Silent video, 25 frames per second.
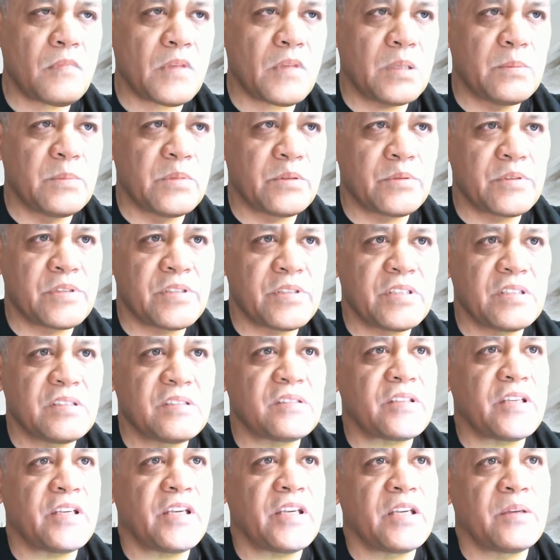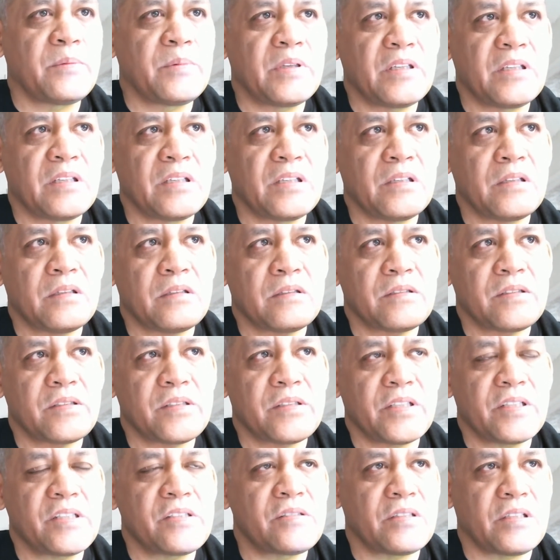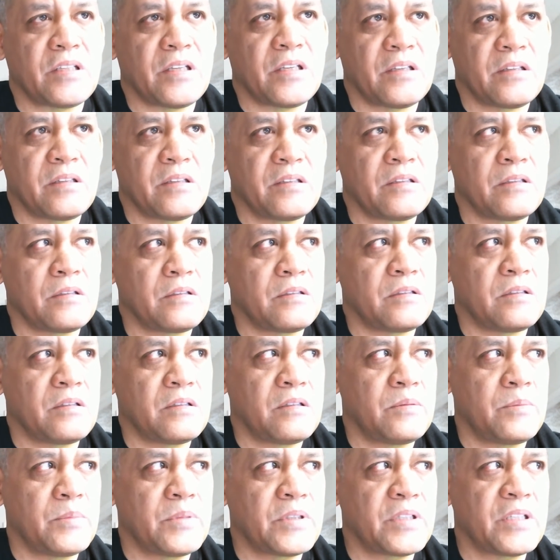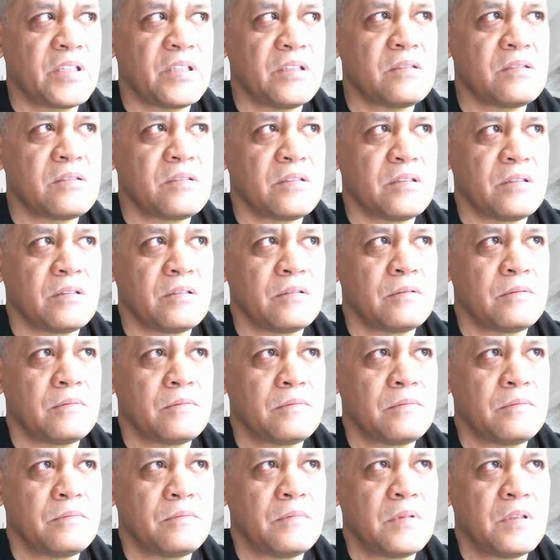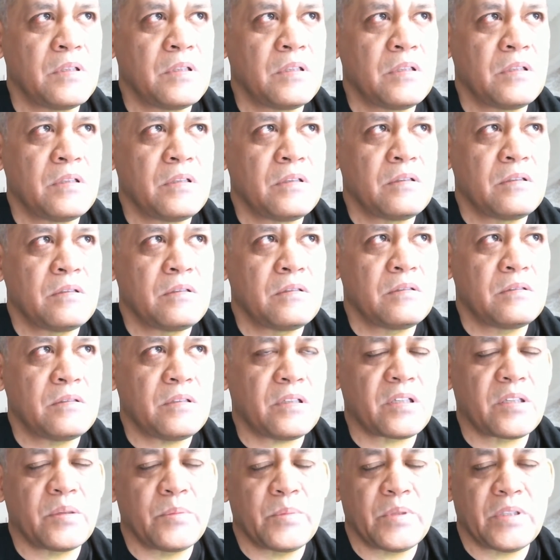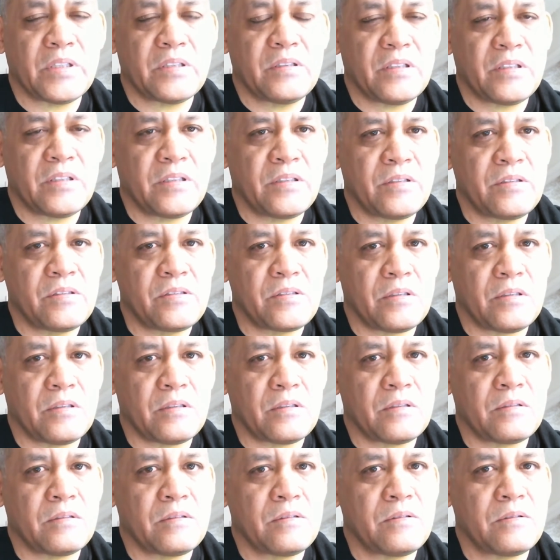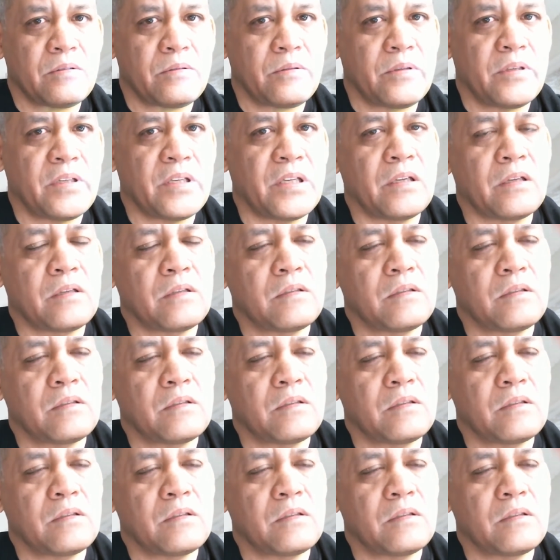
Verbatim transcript: But when Jesus came, he change that. And he, and he begins in talking about that in John 3.